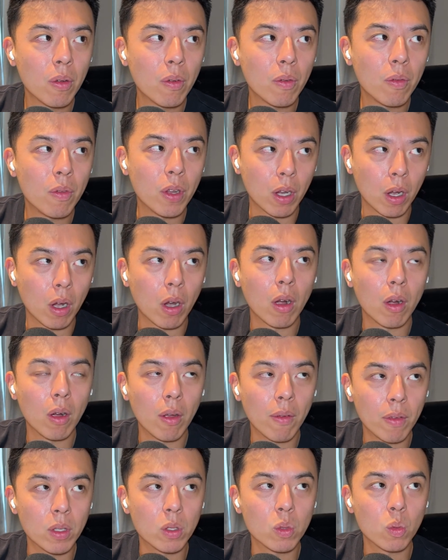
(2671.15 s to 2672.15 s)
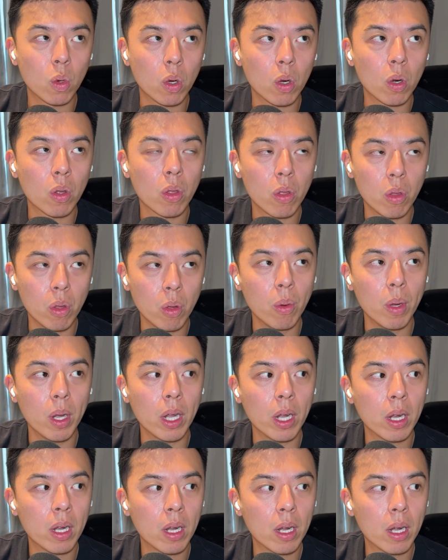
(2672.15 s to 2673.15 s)
figure out if it's worth
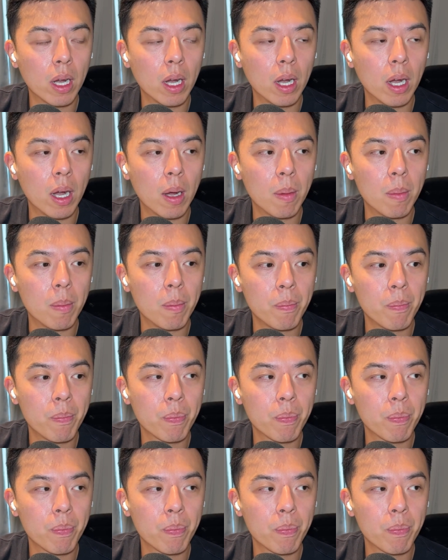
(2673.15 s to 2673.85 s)
doing. um,